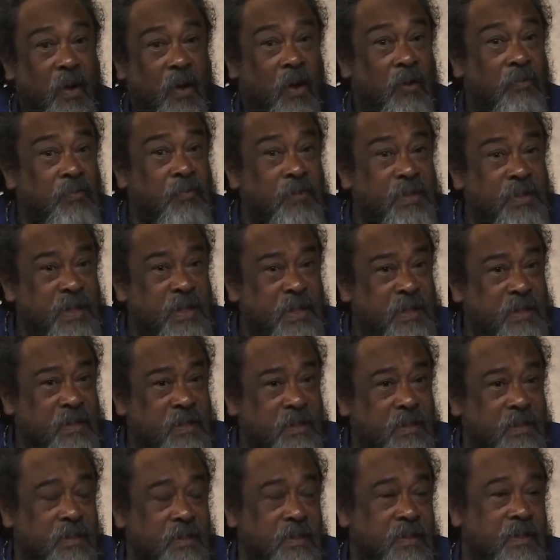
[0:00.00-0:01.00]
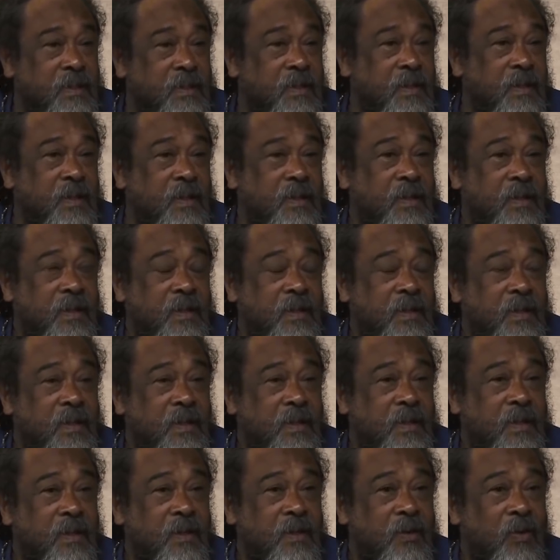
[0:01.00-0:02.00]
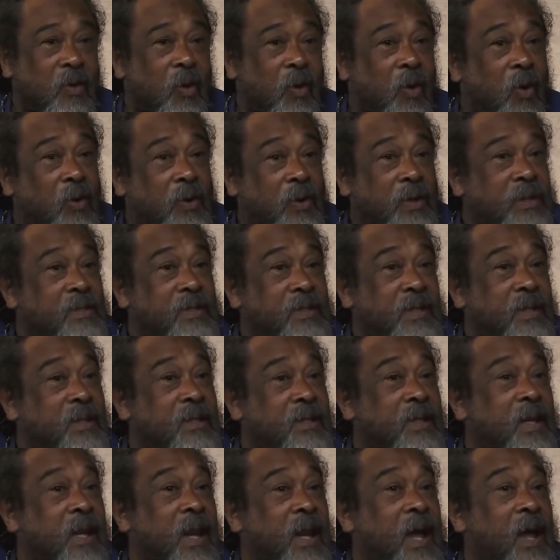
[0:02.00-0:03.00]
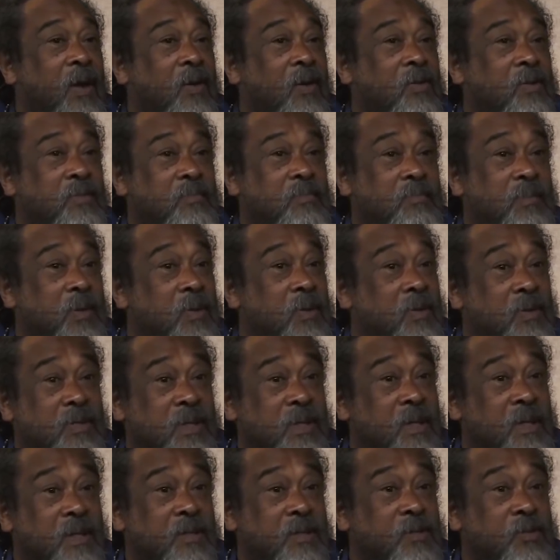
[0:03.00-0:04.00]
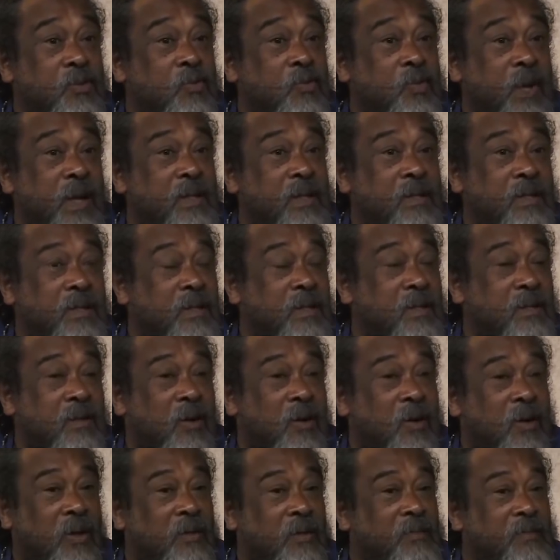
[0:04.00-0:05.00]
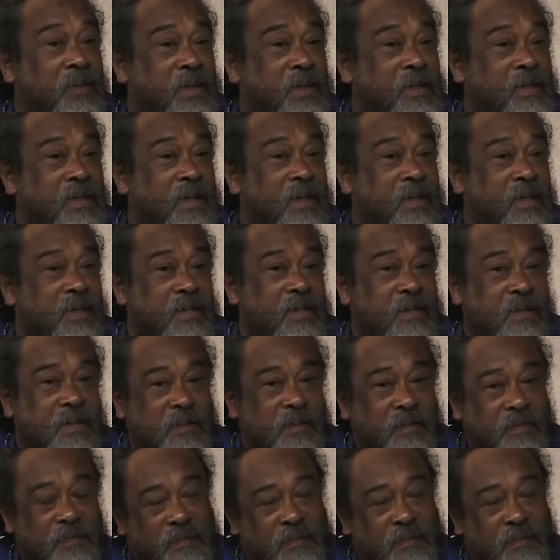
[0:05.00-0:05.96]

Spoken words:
of resistance. All these things it allows because it is greater than all of these things.